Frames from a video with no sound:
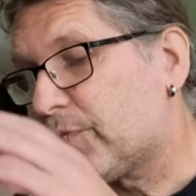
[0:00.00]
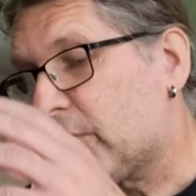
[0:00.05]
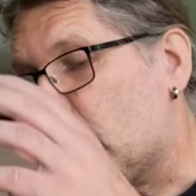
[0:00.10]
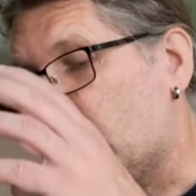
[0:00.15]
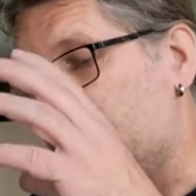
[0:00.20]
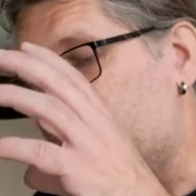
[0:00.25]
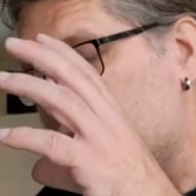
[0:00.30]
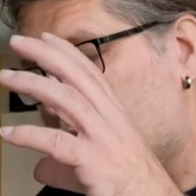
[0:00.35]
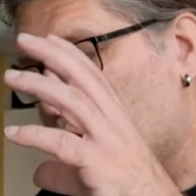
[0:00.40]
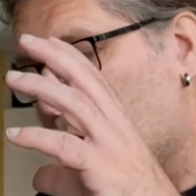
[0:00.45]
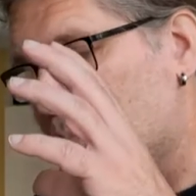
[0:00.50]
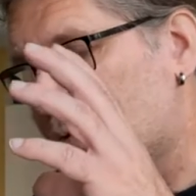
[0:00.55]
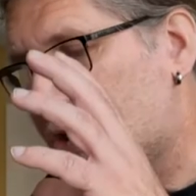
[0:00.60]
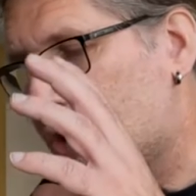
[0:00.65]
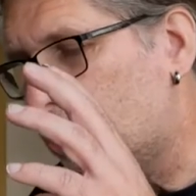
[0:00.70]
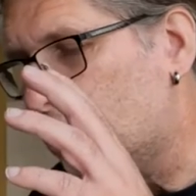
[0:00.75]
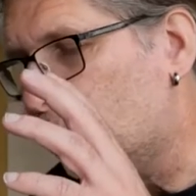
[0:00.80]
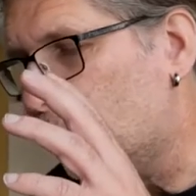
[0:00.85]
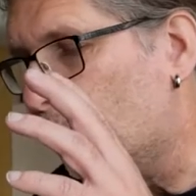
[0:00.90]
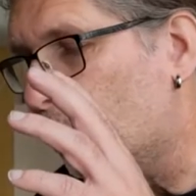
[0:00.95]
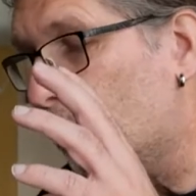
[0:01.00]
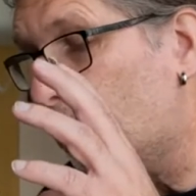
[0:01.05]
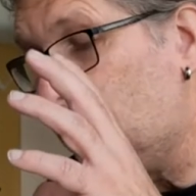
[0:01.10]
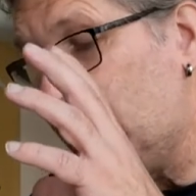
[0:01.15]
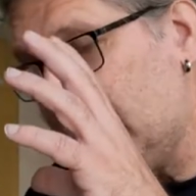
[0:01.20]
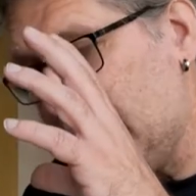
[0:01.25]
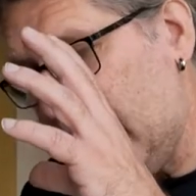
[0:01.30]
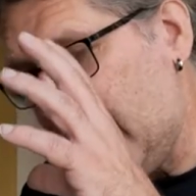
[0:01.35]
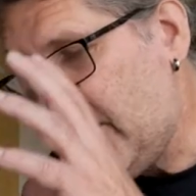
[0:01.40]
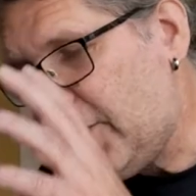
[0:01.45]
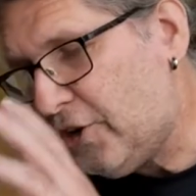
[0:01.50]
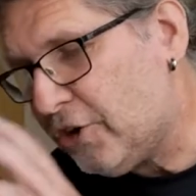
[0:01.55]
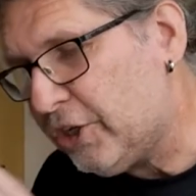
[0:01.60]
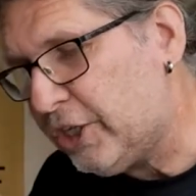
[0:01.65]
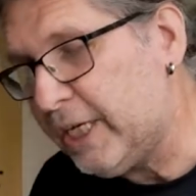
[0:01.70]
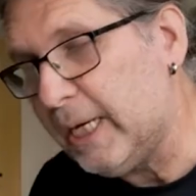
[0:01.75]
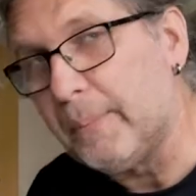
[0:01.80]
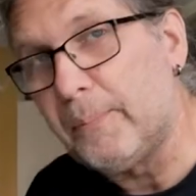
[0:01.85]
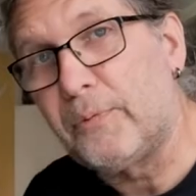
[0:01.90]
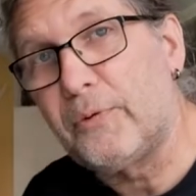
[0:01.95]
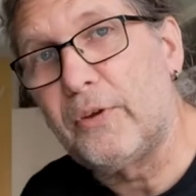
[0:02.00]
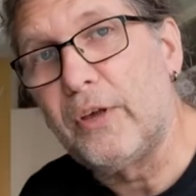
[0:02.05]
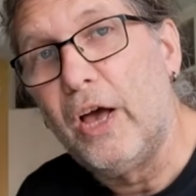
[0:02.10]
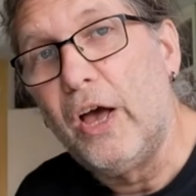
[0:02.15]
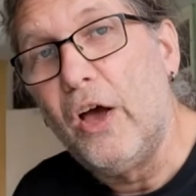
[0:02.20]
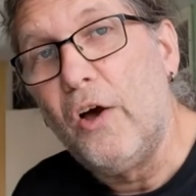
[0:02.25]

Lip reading: when it comes to relationships,